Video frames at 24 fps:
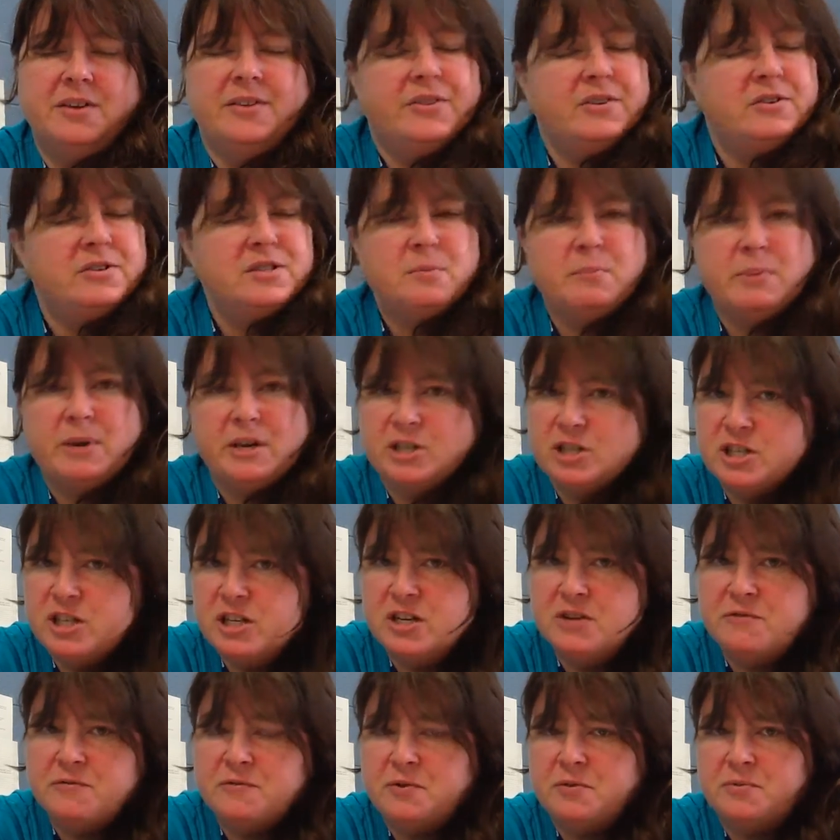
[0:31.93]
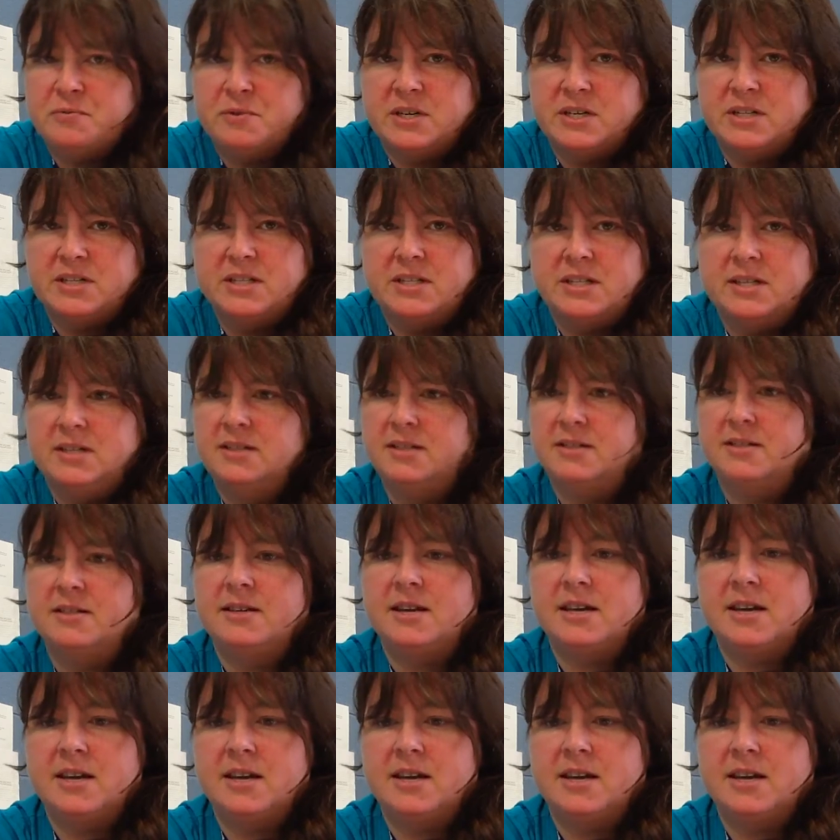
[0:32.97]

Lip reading: There's a bunch of different reasons,